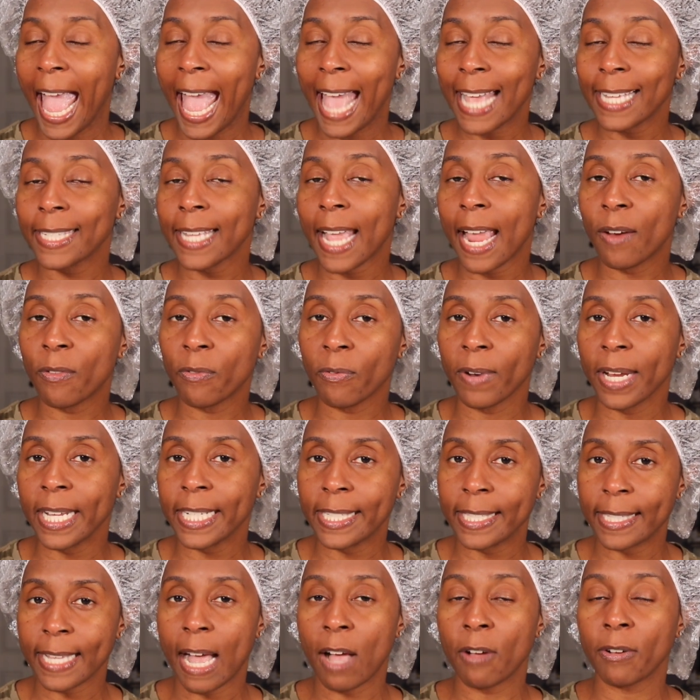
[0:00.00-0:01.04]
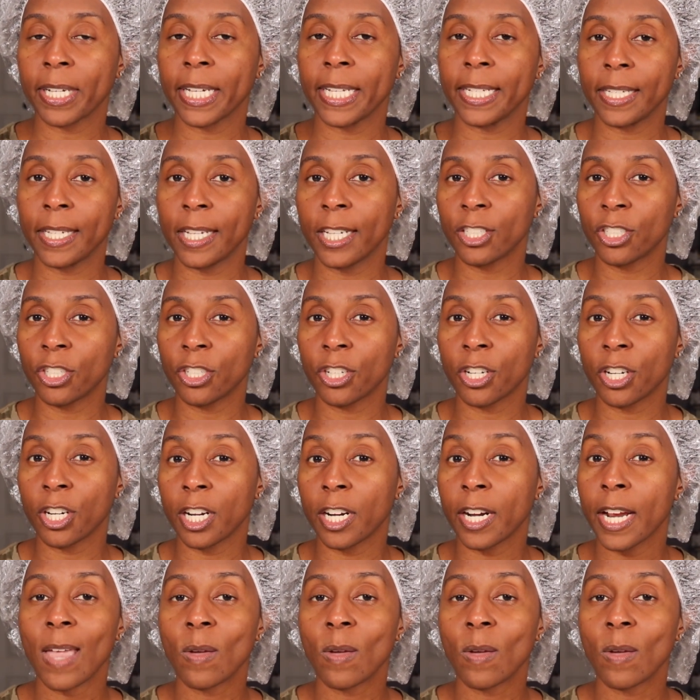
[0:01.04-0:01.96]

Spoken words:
as a rinse out conditioner,